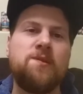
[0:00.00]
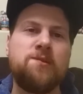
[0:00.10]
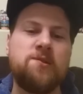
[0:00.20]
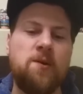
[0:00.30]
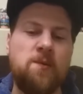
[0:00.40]

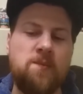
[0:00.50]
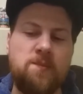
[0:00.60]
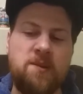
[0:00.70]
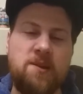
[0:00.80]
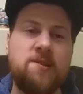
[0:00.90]
So,
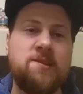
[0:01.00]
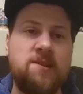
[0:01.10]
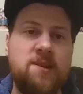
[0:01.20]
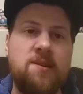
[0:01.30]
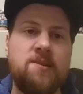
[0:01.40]
because
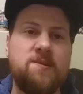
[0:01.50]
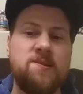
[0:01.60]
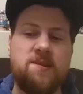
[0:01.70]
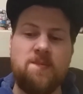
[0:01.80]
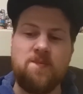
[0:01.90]

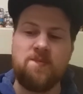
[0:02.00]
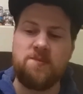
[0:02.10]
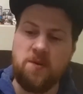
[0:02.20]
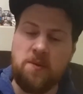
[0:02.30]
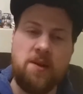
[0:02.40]
Canadians
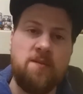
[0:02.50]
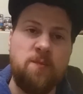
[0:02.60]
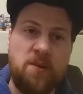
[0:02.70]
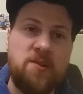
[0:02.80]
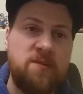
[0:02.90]
don't have
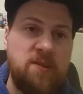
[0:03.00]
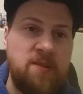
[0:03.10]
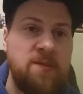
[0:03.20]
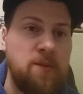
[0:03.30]
much of a